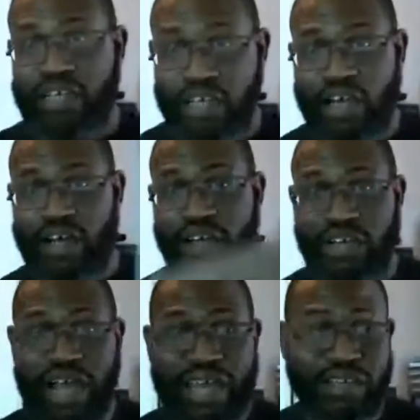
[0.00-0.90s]

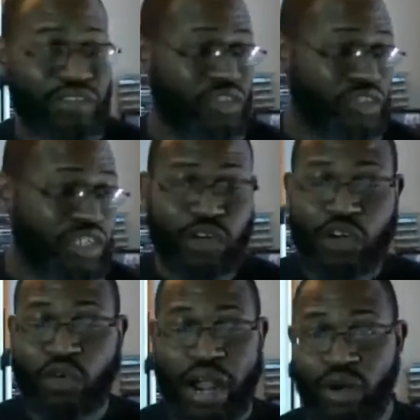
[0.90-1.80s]
like the sneaker
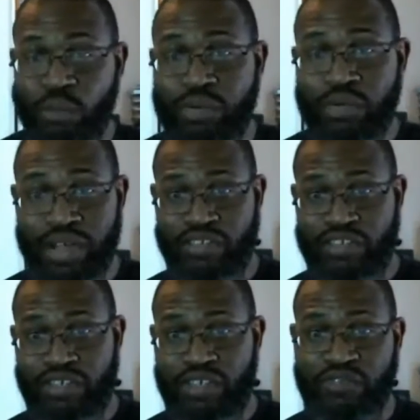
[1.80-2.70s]
crown
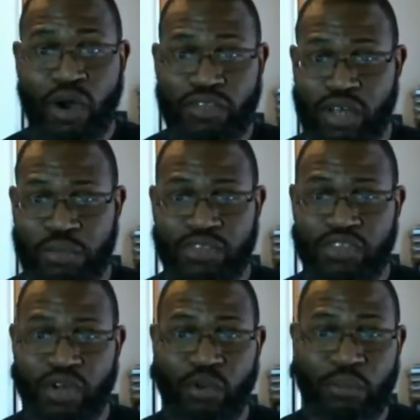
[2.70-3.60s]
prince, as far as I'm
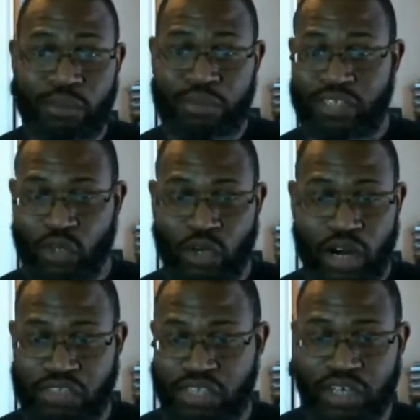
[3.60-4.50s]
concerned. Bobito
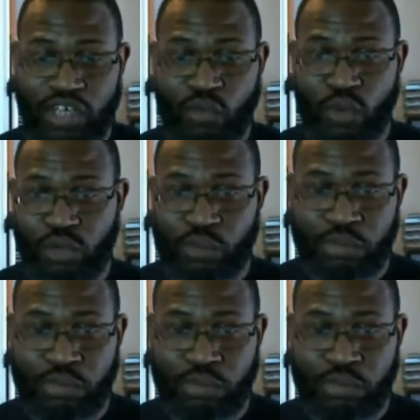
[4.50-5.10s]
Garcia, he wrote the